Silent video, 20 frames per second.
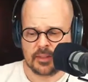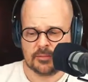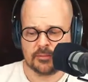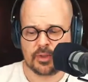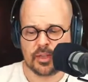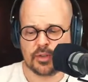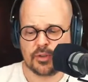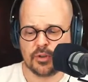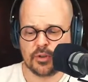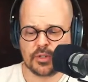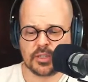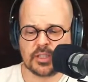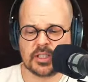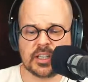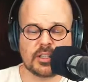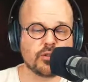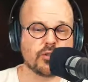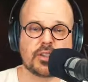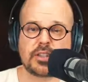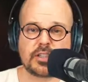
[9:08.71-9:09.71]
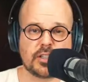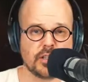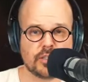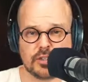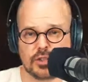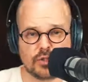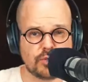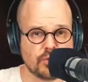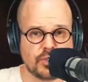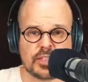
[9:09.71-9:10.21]
because then you can just
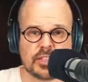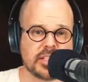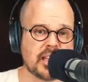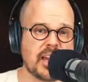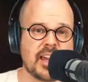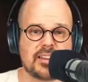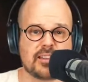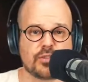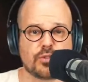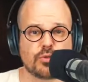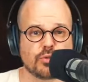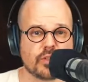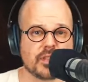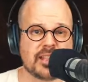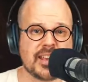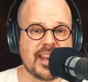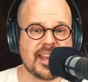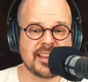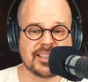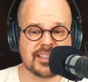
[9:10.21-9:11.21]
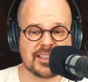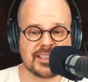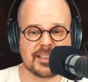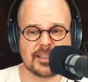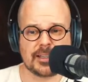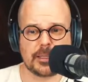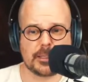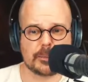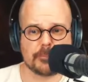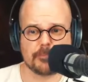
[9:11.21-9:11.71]
use it as
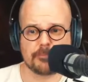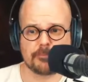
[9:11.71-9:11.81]
a